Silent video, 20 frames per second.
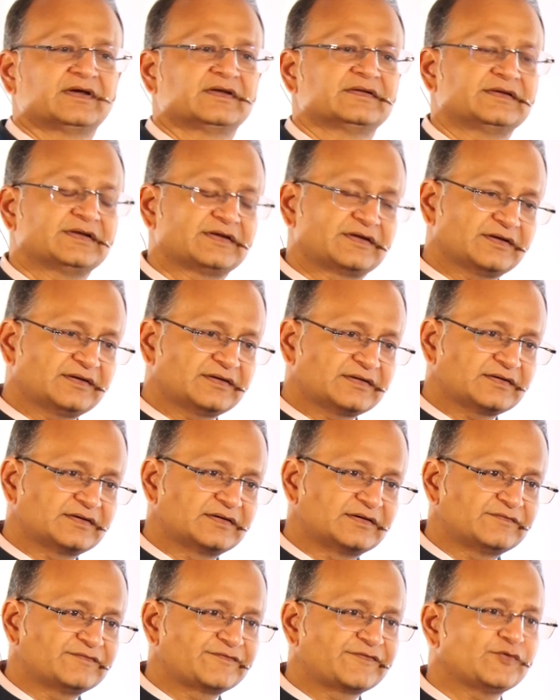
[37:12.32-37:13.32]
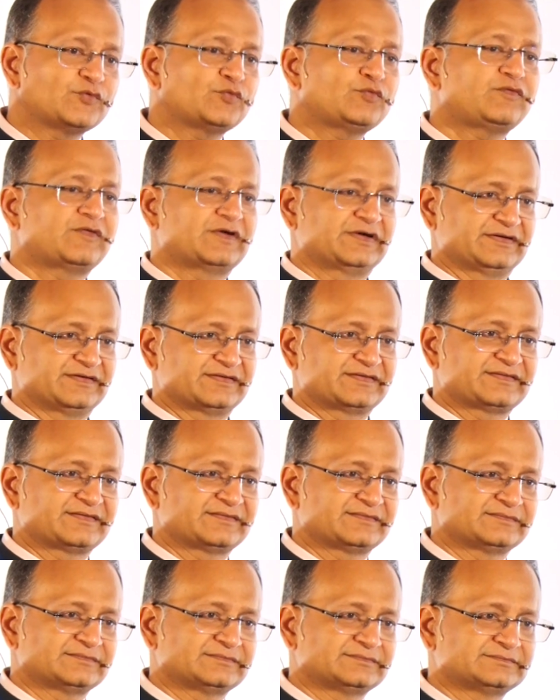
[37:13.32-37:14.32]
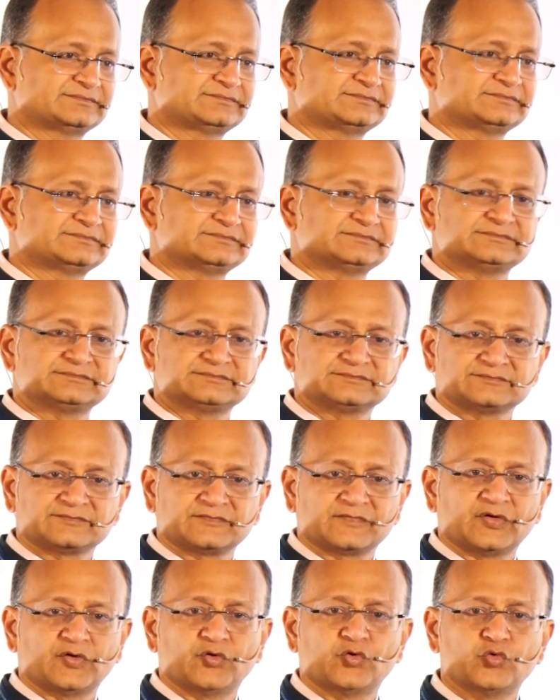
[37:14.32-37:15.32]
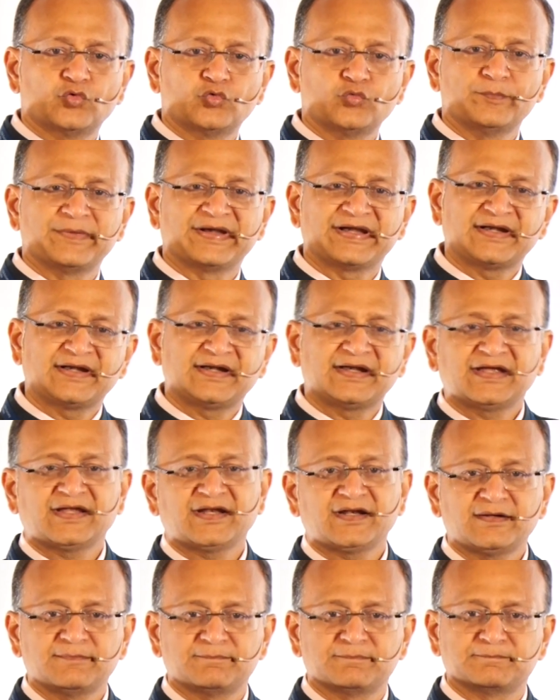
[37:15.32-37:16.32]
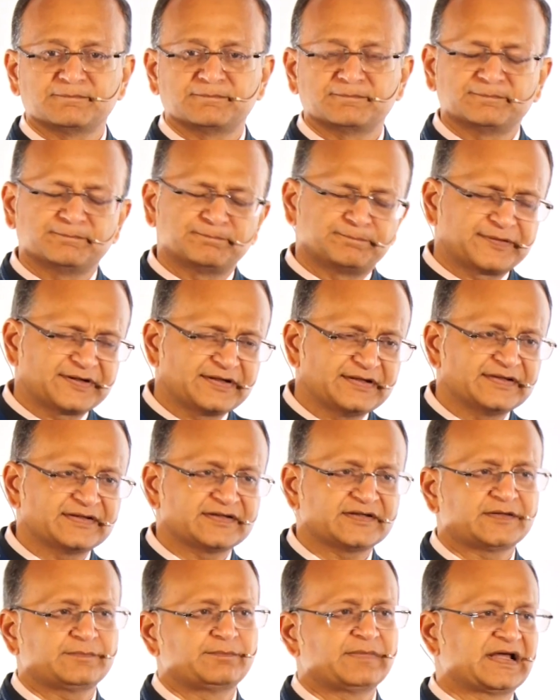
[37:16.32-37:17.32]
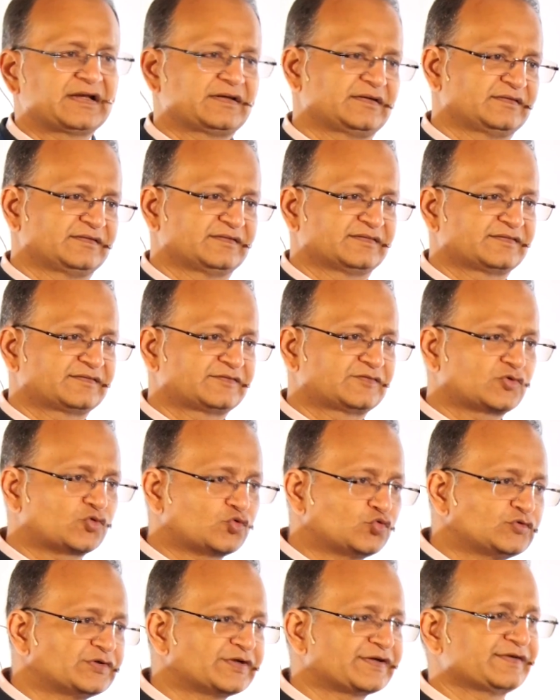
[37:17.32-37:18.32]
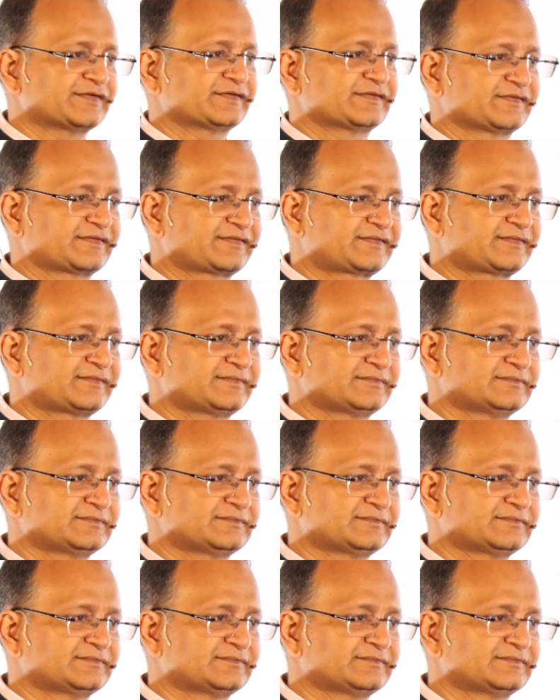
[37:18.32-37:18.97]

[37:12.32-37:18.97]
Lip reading: there are a few funds who maintain brilliant balance through the years.